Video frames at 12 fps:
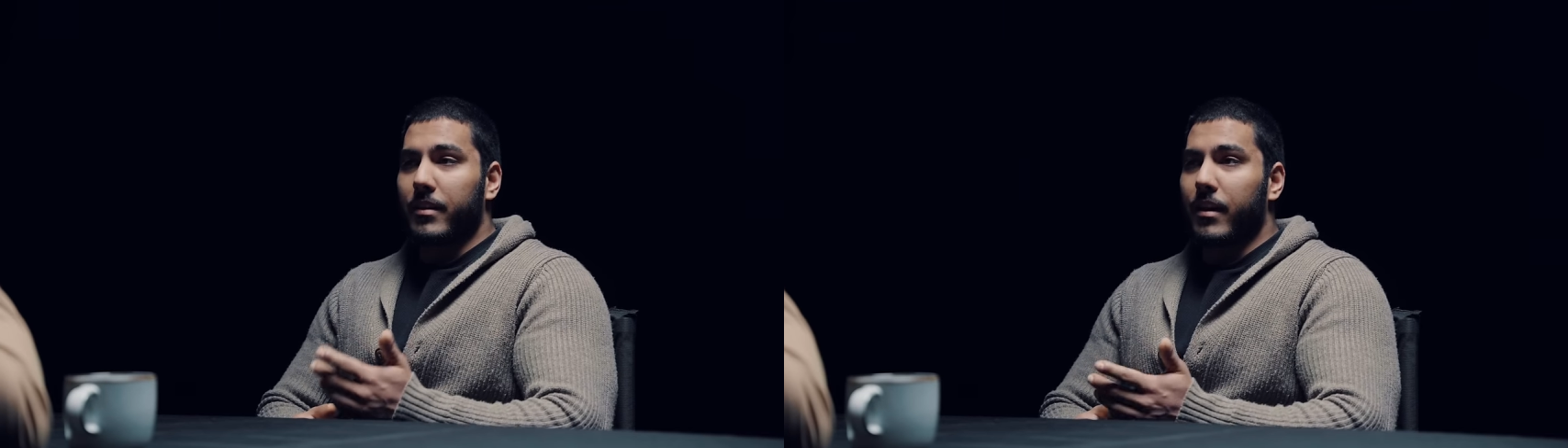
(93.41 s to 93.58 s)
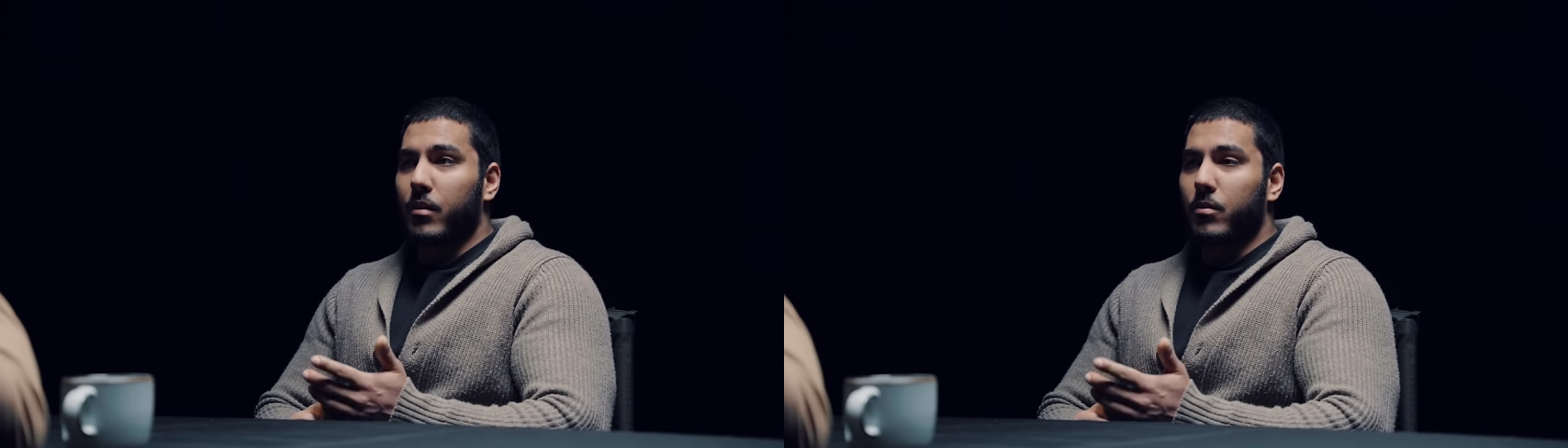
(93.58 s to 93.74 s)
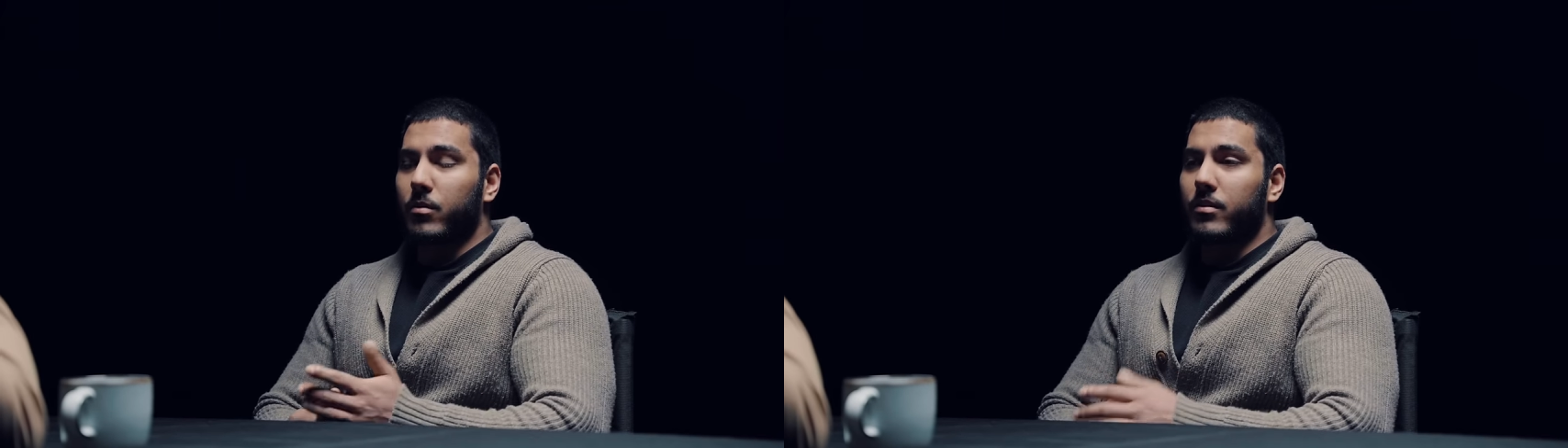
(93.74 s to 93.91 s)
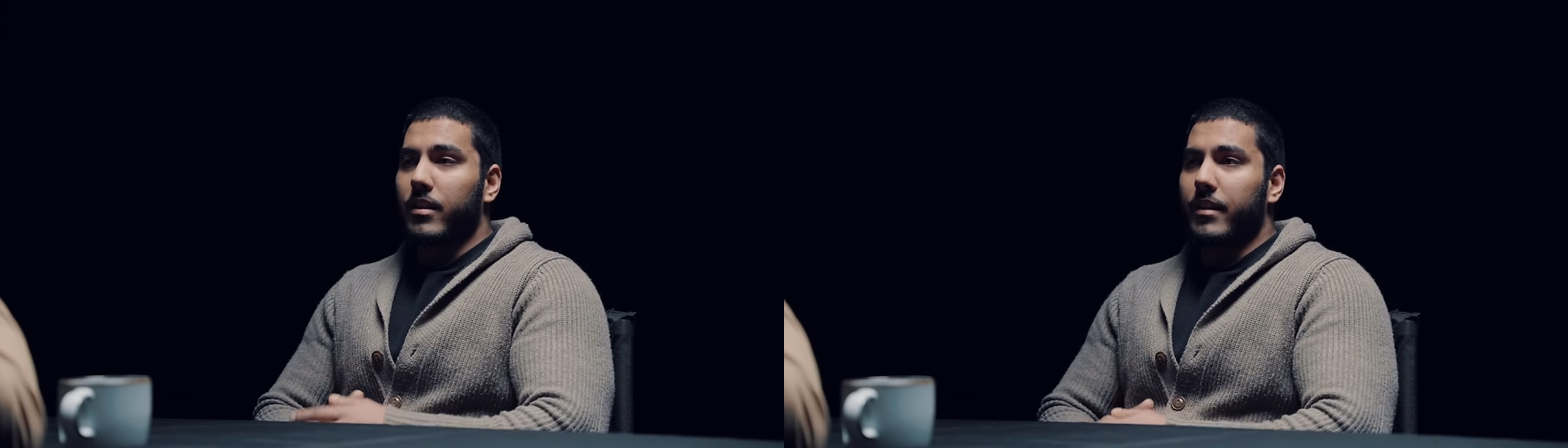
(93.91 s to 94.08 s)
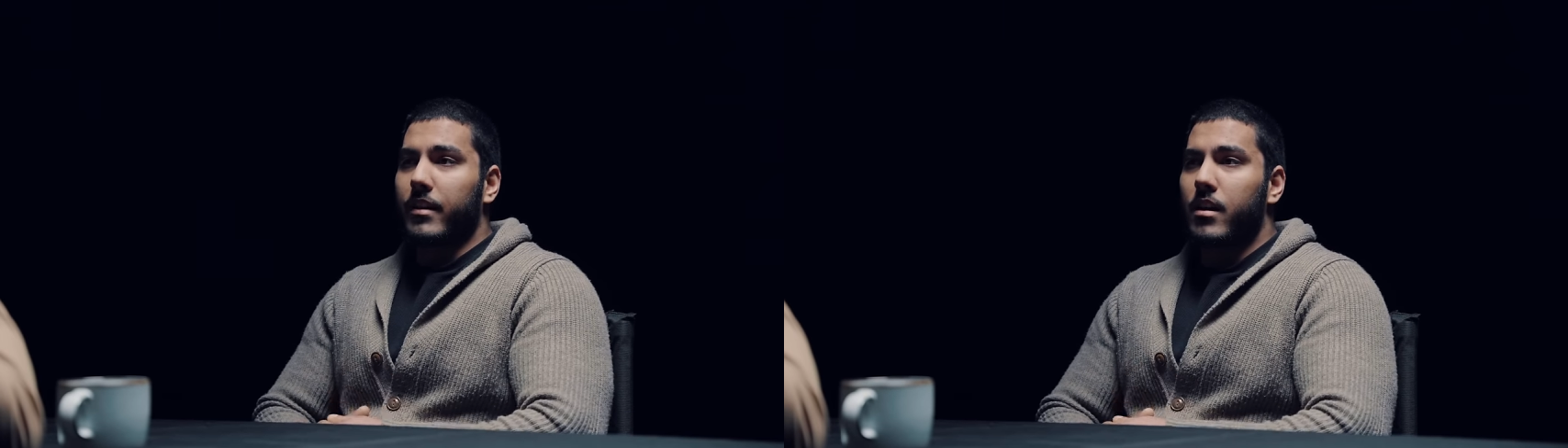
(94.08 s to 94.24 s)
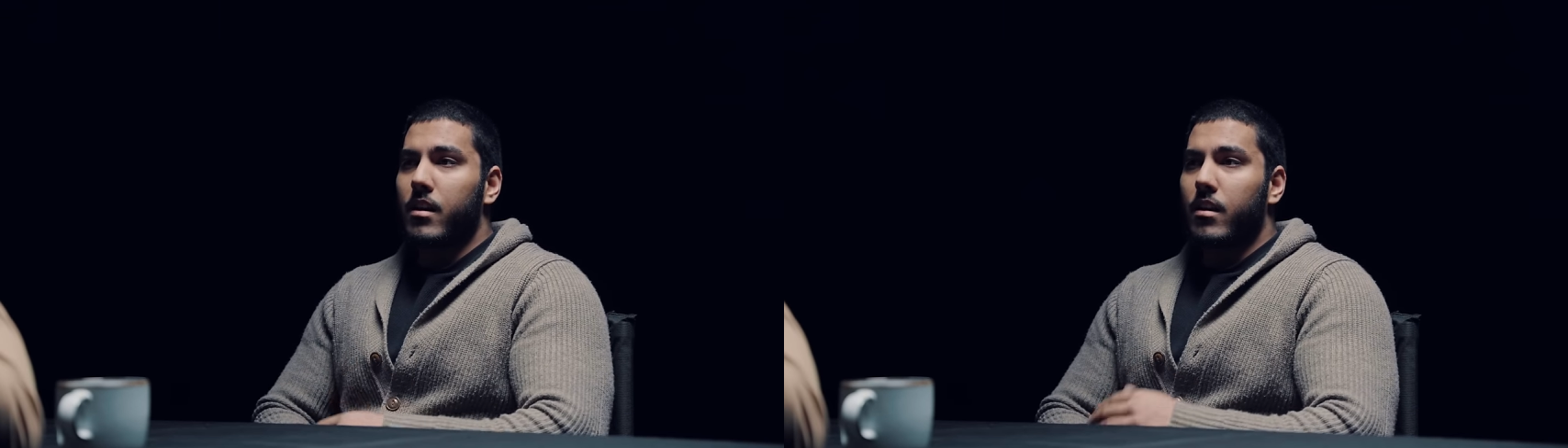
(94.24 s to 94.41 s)
out all day,
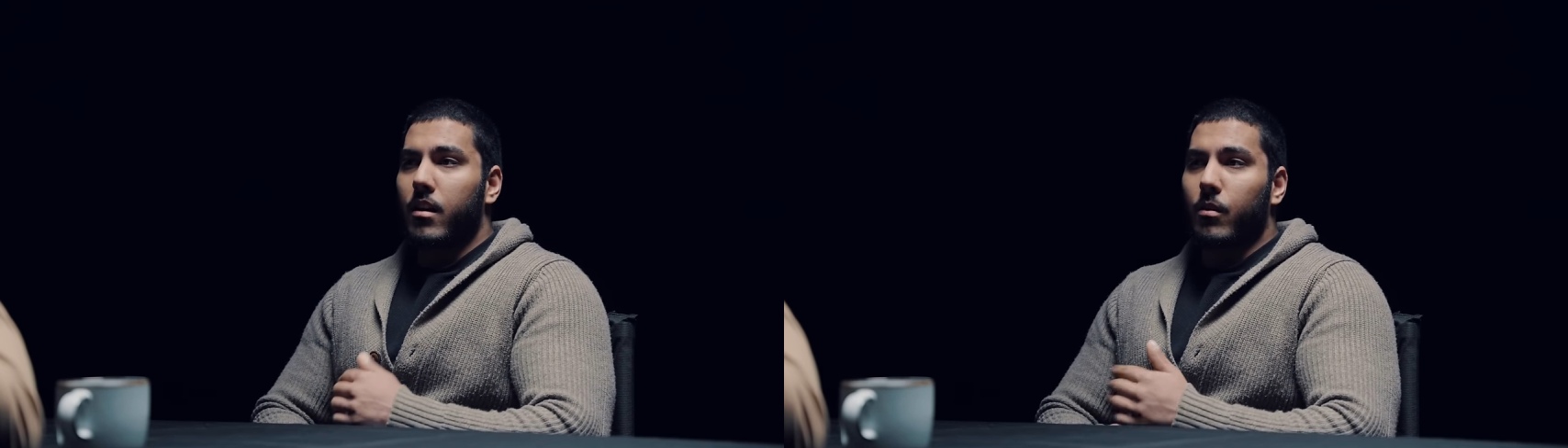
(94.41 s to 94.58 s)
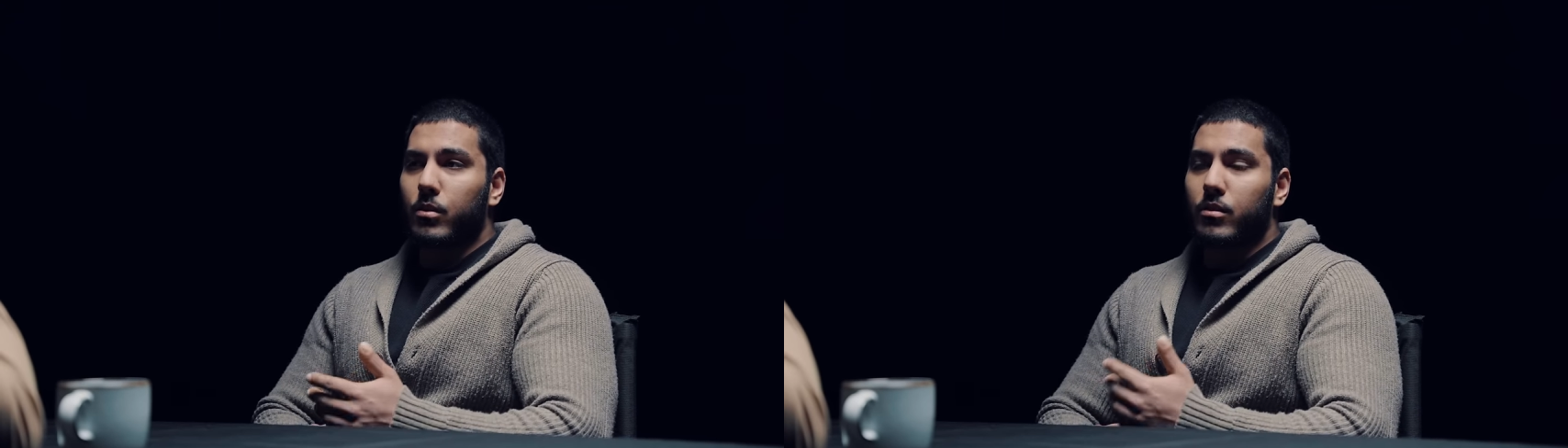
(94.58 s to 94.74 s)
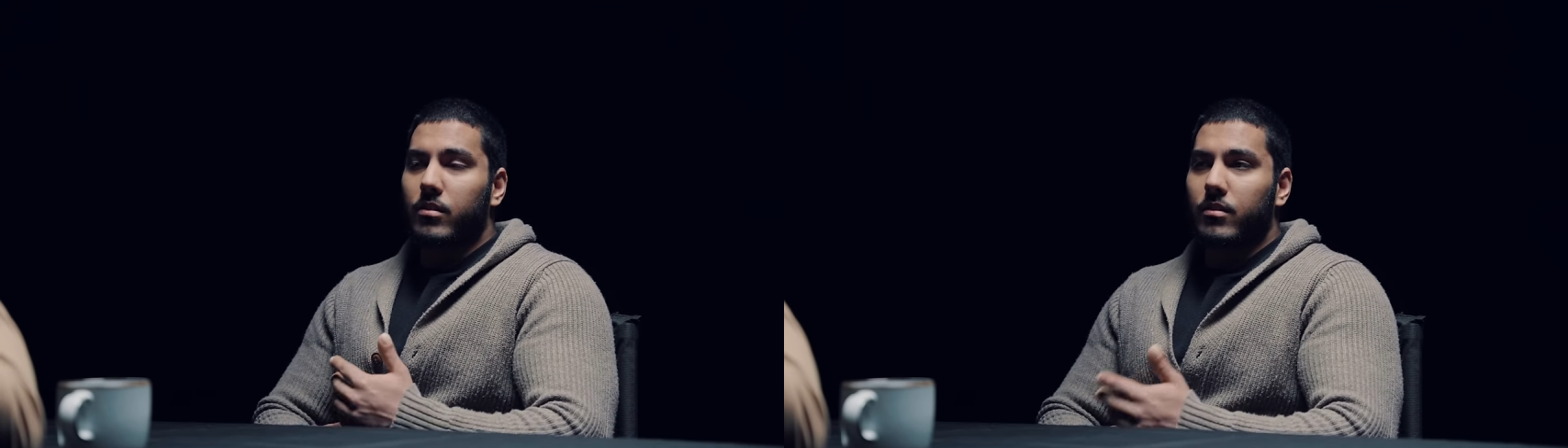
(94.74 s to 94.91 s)
I was